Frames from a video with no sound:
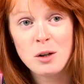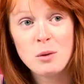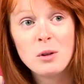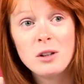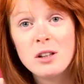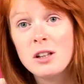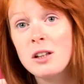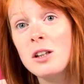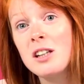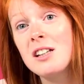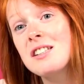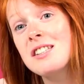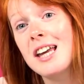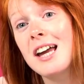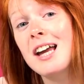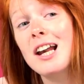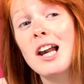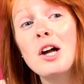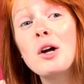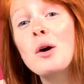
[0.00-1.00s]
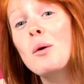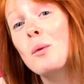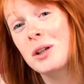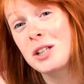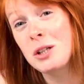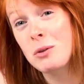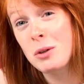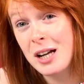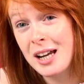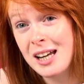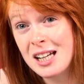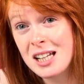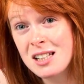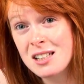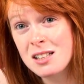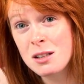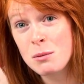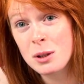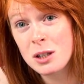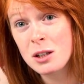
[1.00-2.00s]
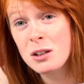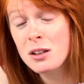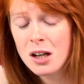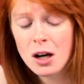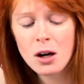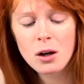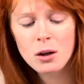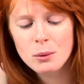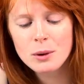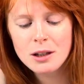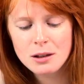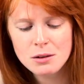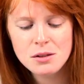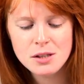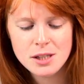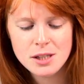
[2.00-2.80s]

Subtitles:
you'd say like when you were 8, when I was